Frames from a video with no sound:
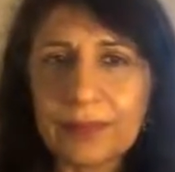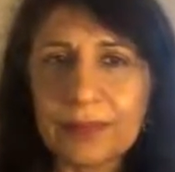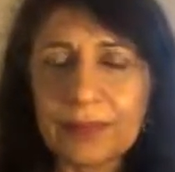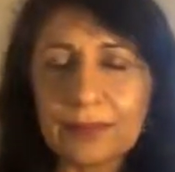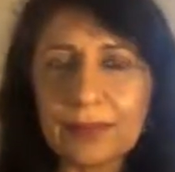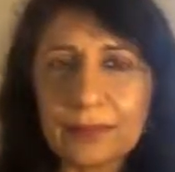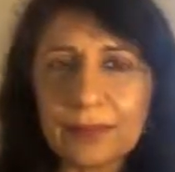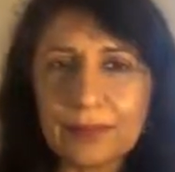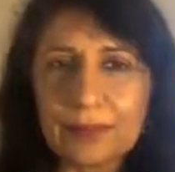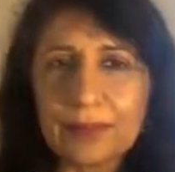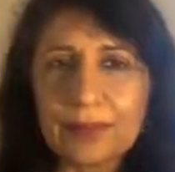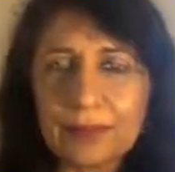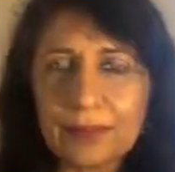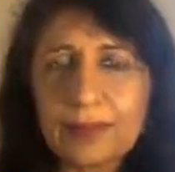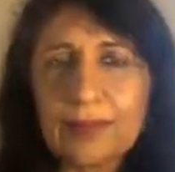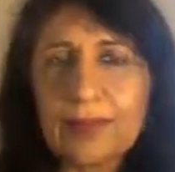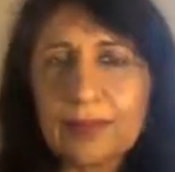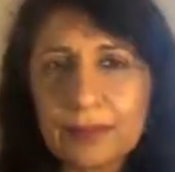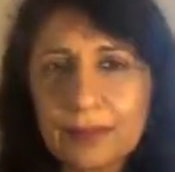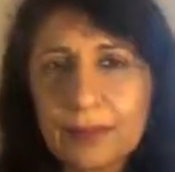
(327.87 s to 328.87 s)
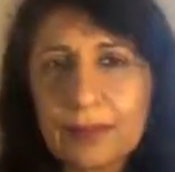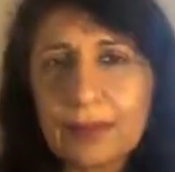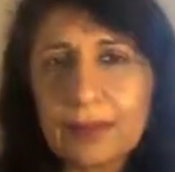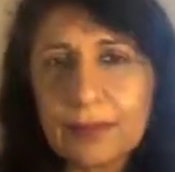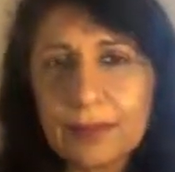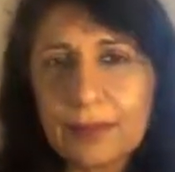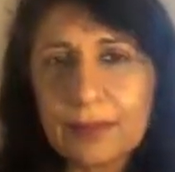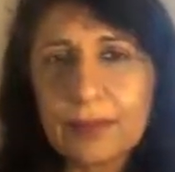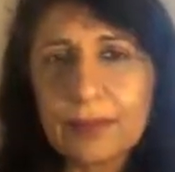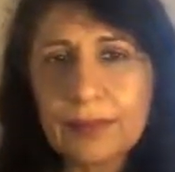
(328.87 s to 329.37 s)

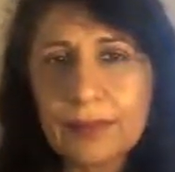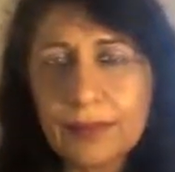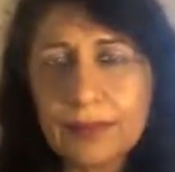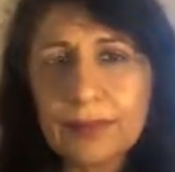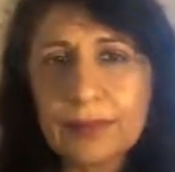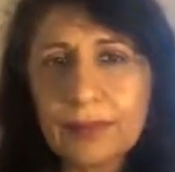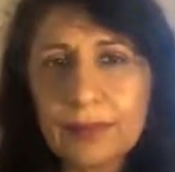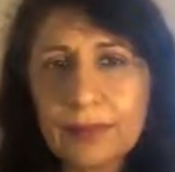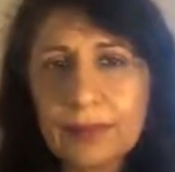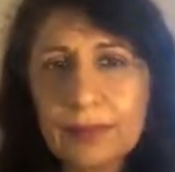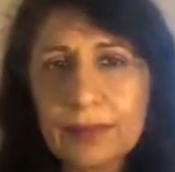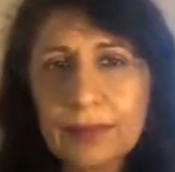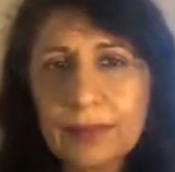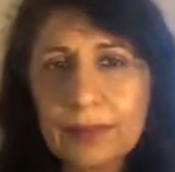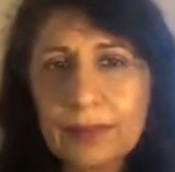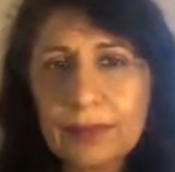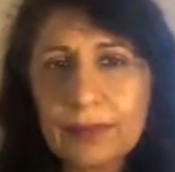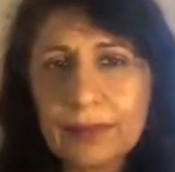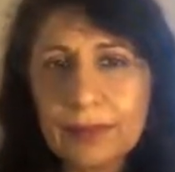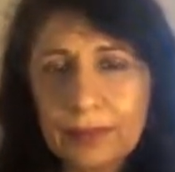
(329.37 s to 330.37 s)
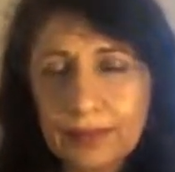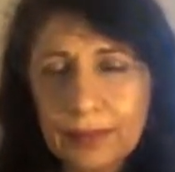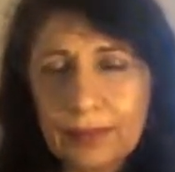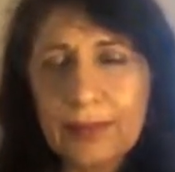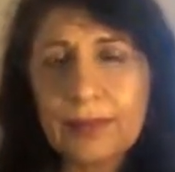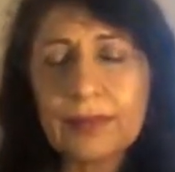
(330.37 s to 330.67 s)
The person shown says nothing.